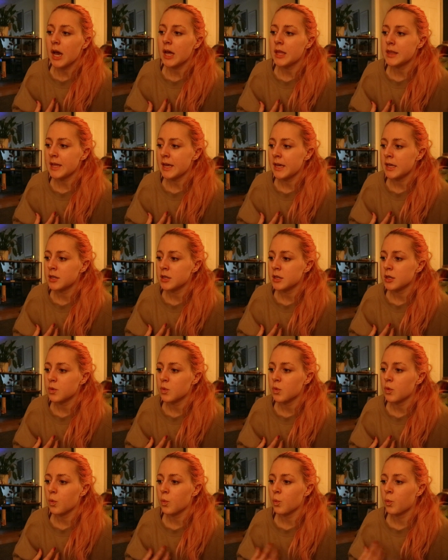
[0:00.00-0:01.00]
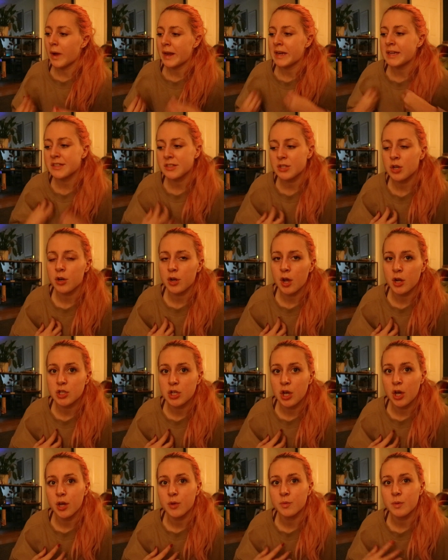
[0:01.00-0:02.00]
and then when it's not our
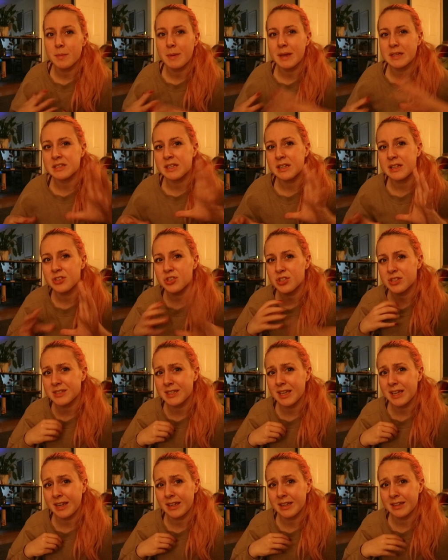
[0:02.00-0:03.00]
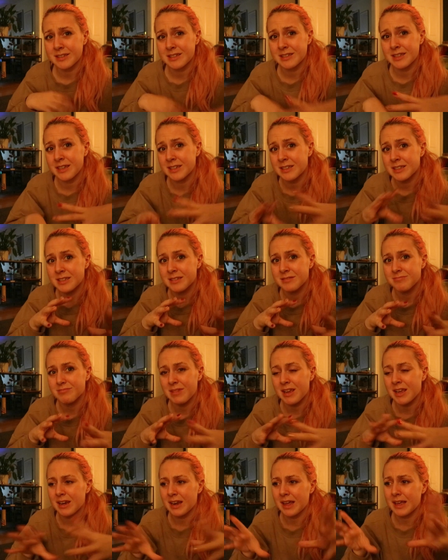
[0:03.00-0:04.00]
turn, we basically just sit
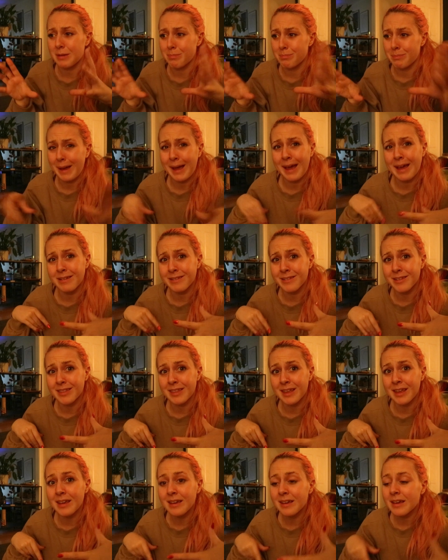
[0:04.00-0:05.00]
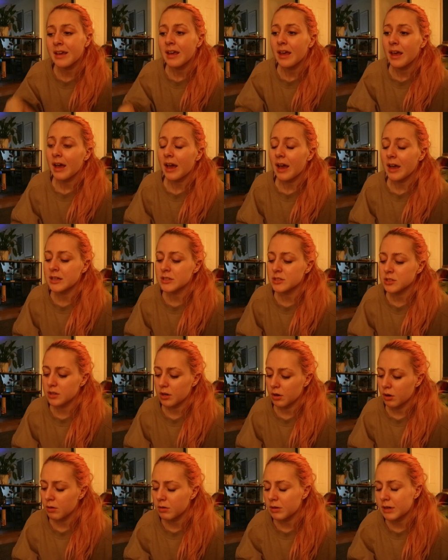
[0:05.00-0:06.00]
in like a pen thing,
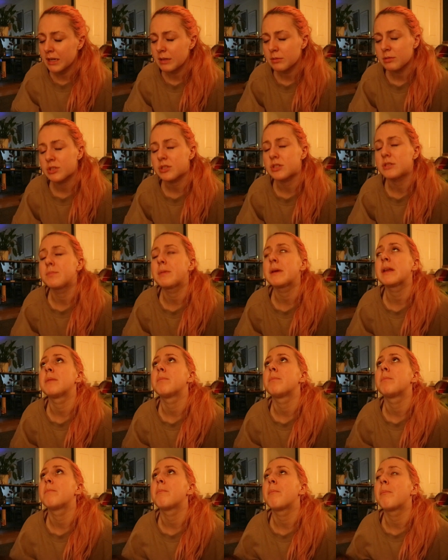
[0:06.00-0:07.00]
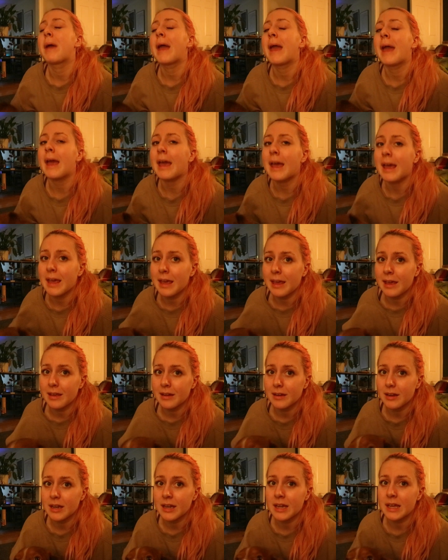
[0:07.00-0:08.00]
and Oakley was just being a
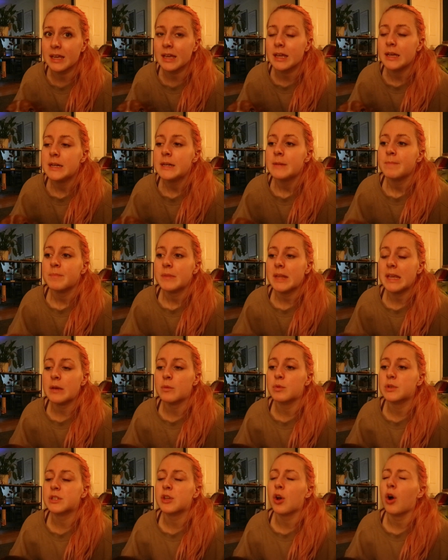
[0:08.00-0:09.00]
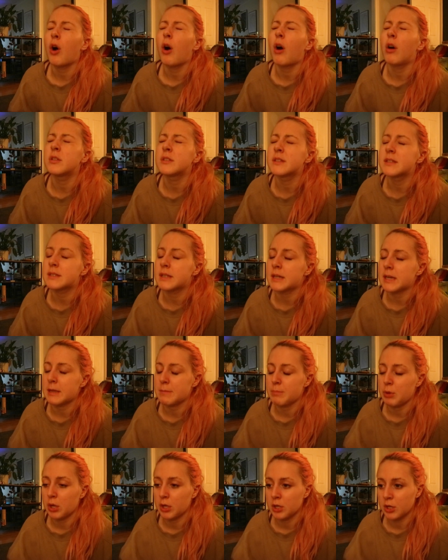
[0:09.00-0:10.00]
pain. Like, he was
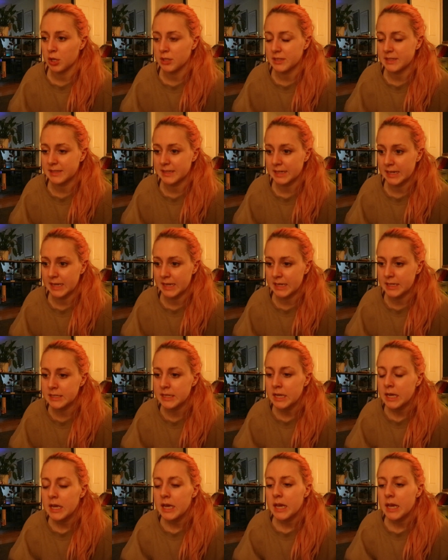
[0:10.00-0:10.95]
constantly pulling on his lead.